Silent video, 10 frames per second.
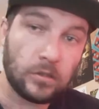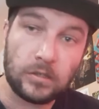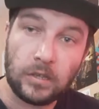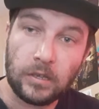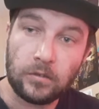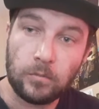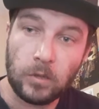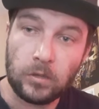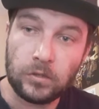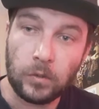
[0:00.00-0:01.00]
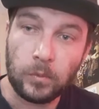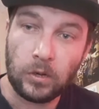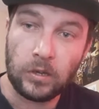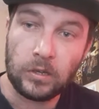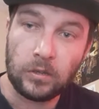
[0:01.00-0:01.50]
Just like me
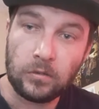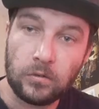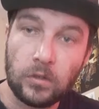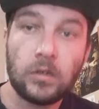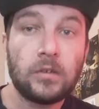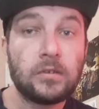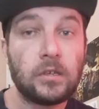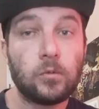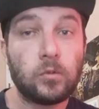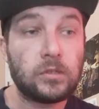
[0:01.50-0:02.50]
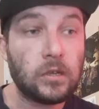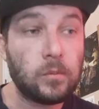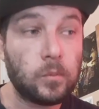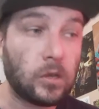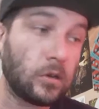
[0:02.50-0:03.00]
jumping on here, saying what's
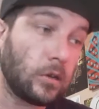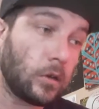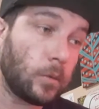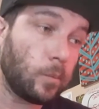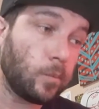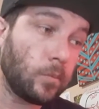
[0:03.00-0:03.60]
up and... Um,